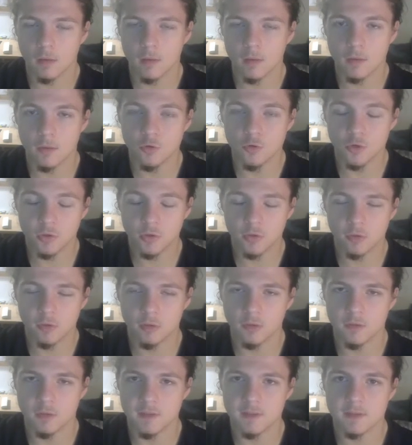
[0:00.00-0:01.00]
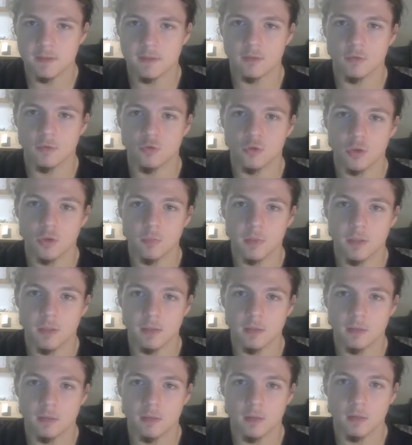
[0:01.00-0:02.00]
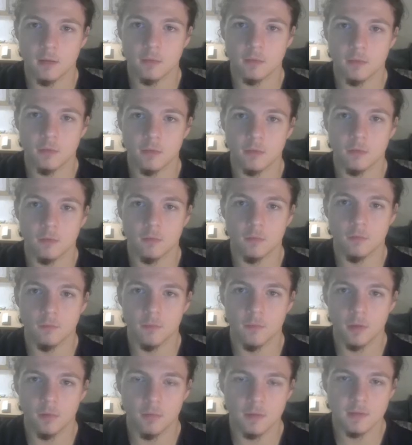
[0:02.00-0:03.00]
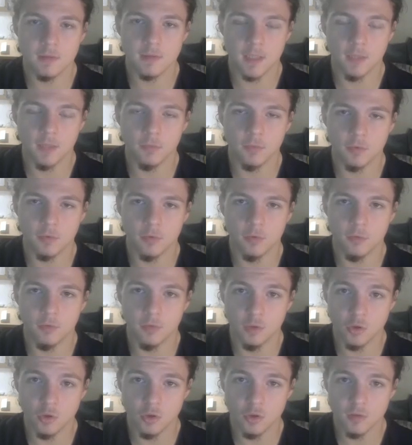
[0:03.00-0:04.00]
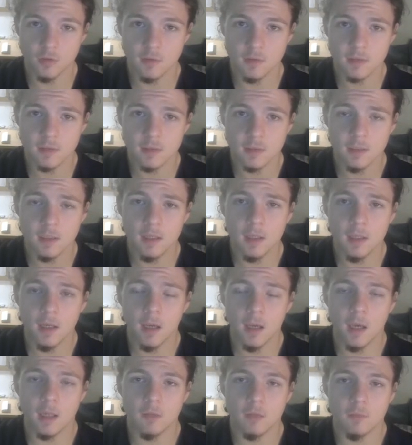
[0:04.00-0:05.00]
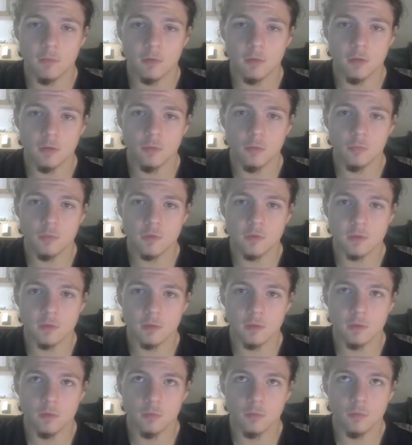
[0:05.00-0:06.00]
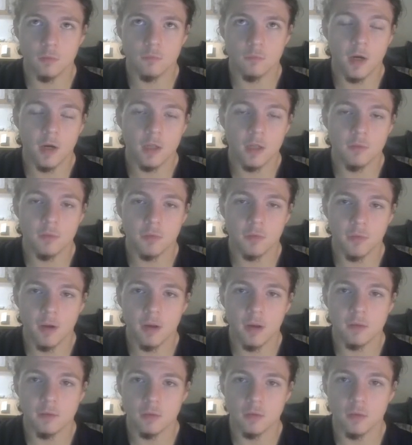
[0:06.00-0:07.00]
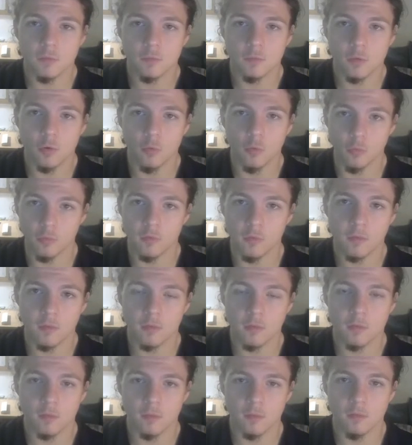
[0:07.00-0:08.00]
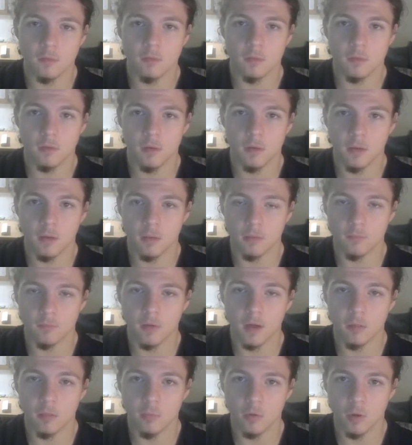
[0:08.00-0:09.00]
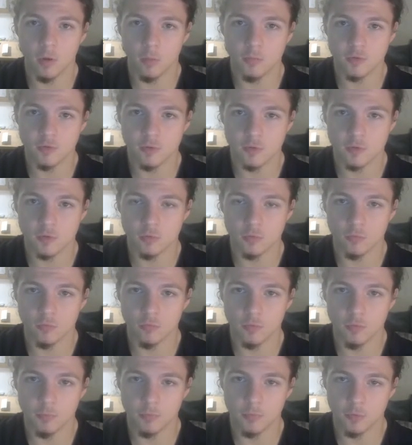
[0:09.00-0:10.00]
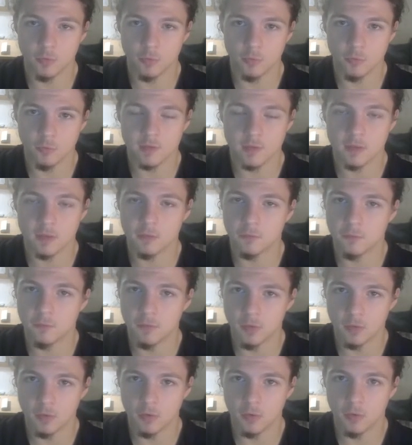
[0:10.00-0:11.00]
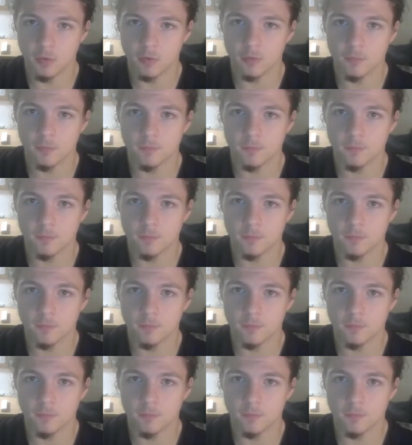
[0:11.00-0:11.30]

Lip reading: Generalists germinate under very standard conditions and will use a wide variety of hosts as viable options to reproduce and feed on.